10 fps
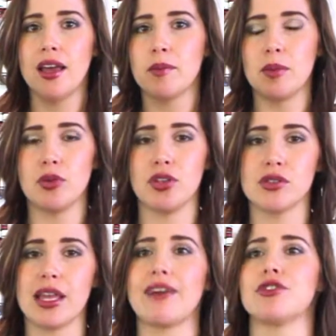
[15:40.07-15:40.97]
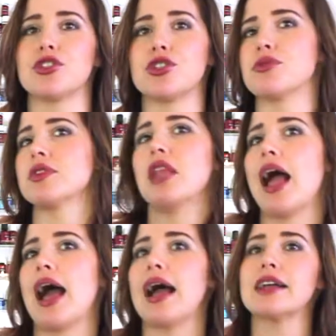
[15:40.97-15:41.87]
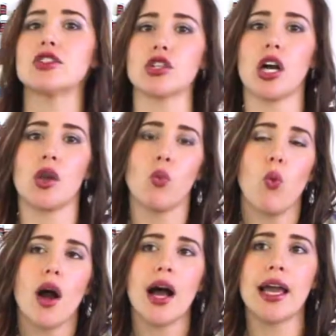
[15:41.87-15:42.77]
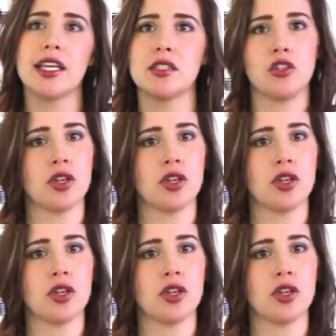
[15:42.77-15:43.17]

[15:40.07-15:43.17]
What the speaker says: people use lavender to relax or unwind.